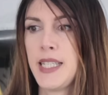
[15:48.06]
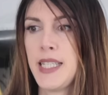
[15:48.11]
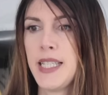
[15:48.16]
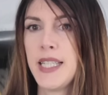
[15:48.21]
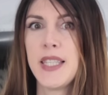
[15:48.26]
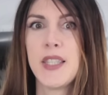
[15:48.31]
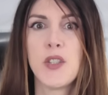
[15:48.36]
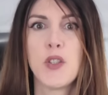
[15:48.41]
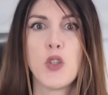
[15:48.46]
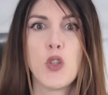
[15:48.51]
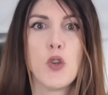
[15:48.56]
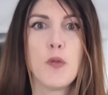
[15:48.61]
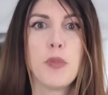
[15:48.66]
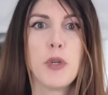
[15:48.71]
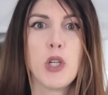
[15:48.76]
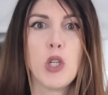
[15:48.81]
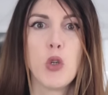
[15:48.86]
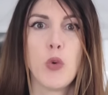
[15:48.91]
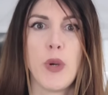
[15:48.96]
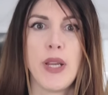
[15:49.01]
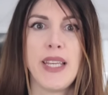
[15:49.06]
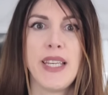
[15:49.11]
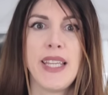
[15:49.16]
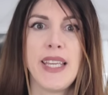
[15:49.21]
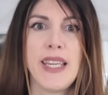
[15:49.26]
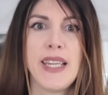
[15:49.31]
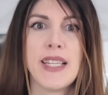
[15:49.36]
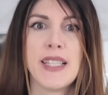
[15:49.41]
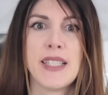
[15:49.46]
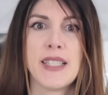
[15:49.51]
It's super
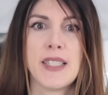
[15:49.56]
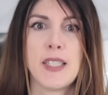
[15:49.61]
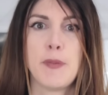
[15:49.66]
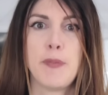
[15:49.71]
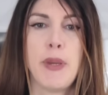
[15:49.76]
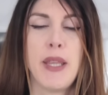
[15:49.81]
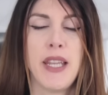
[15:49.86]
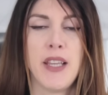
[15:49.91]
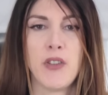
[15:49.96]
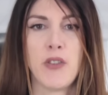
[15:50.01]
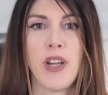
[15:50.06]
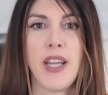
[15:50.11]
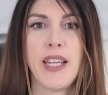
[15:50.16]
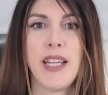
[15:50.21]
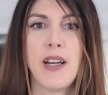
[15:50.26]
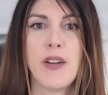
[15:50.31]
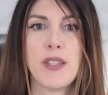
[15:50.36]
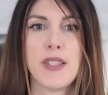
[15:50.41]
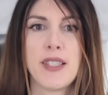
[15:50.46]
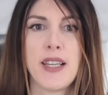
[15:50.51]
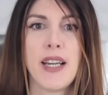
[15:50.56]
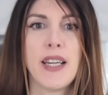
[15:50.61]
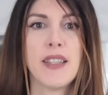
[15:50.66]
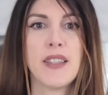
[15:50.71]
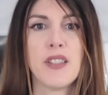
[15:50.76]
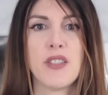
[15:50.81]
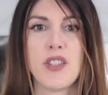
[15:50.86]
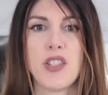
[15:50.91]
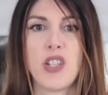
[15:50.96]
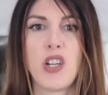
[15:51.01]
windy and spitting rain outside, and
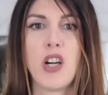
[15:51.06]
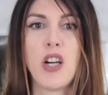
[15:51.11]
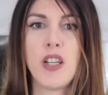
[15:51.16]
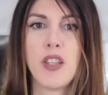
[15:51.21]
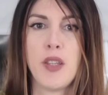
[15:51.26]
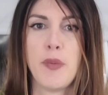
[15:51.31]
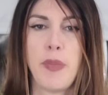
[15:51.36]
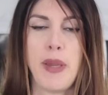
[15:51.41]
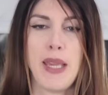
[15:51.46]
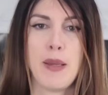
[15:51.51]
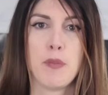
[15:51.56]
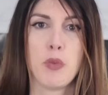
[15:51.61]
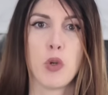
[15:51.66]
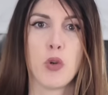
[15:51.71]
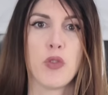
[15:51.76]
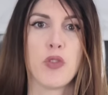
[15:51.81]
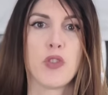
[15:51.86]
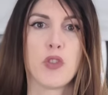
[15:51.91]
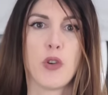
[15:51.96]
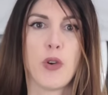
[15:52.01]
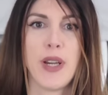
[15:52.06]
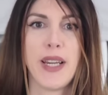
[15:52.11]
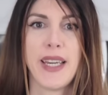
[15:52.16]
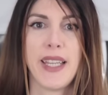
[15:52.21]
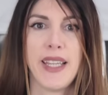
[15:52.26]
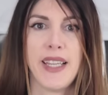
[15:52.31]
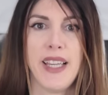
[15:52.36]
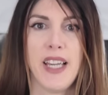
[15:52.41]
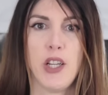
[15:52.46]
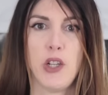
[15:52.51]
there's a car in the paint booth, so I
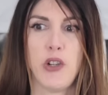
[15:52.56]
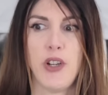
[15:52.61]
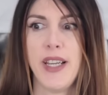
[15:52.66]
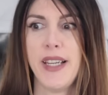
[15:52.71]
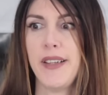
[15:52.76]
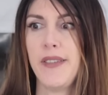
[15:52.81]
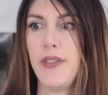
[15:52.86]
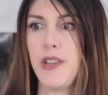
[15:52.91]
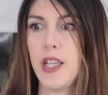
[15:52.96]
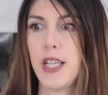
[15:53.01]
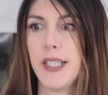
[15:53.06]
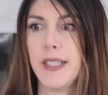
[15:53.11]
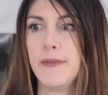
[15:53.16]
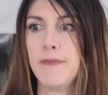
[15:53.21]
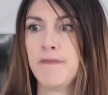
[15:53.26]
gotta get creative here.